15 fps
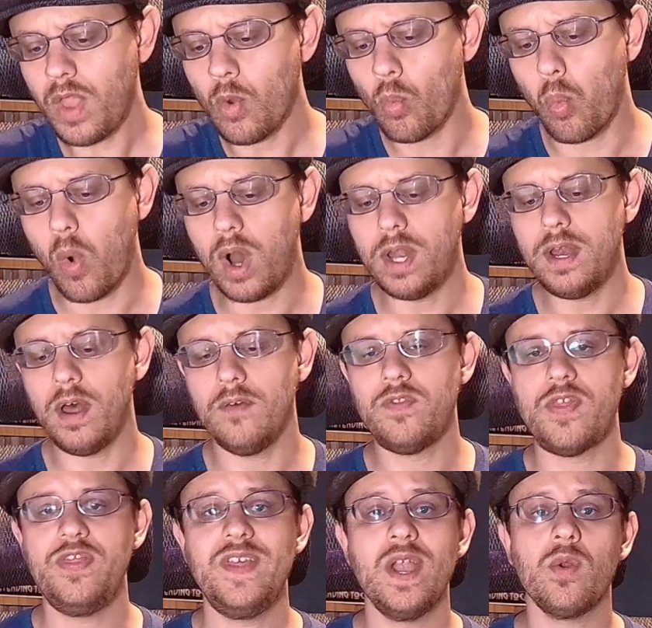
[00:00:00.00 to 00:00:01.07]
One of
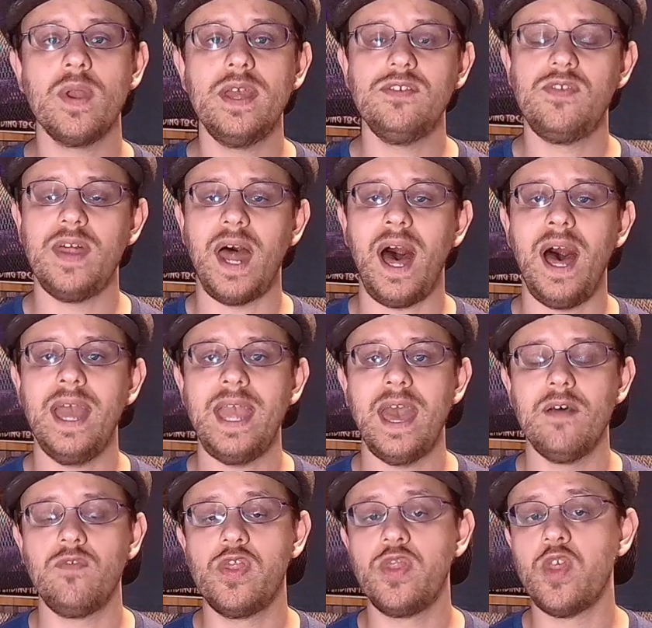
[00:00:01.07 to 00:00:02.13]
the theories that I
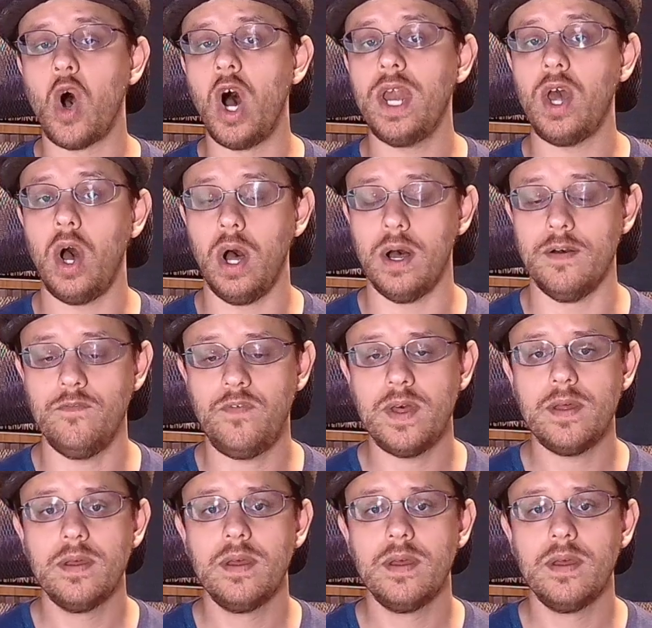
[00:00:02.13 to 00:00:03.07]
have thought of,